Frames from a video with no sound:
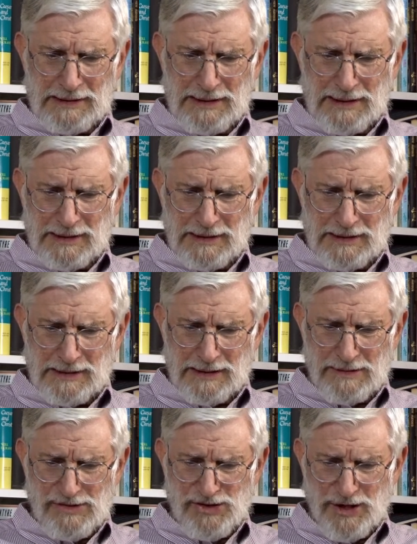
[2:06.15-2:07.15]
and
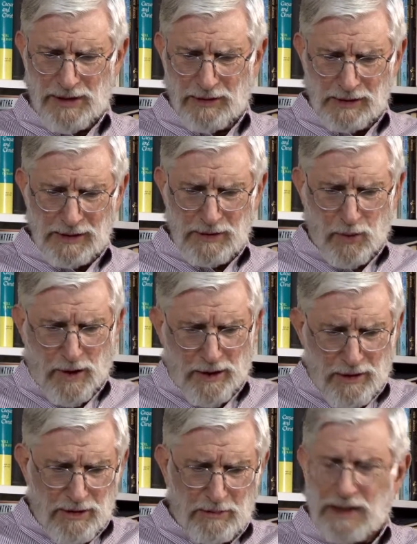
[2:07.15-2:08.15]
uh, generally
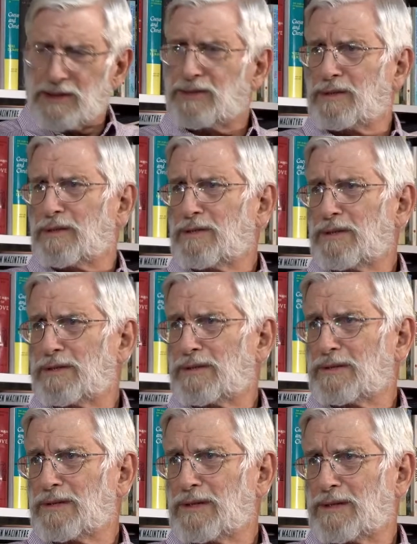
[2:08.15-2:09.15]
where in New Mexico
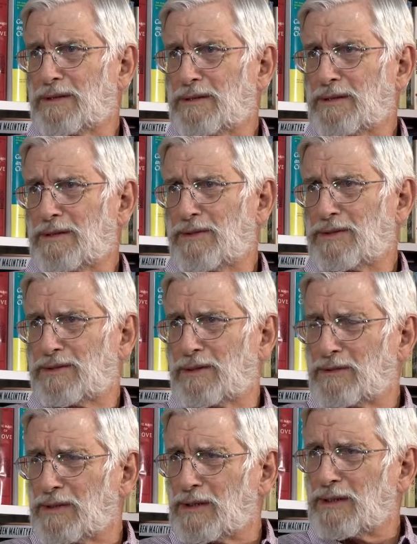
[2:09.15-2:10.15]
these uh, these
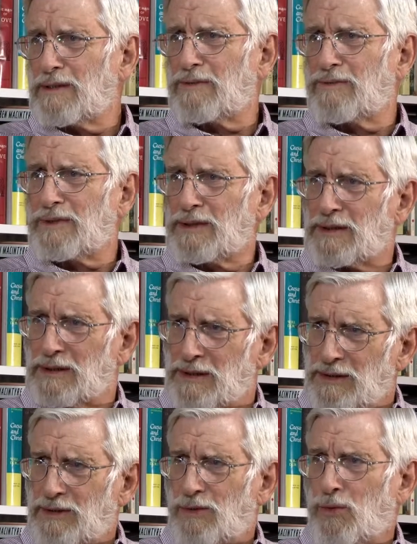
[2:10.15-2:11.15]
children live and
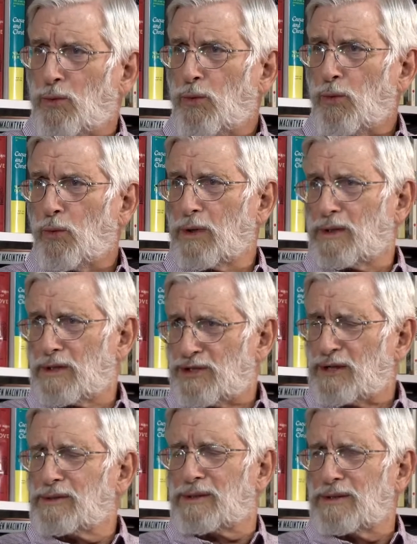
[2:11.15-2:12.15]
what their
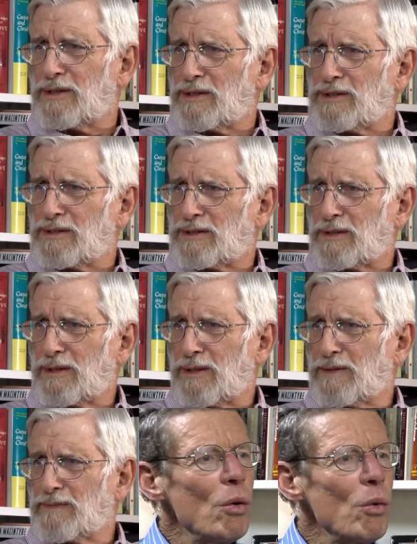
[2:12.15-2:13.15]
general conditions are?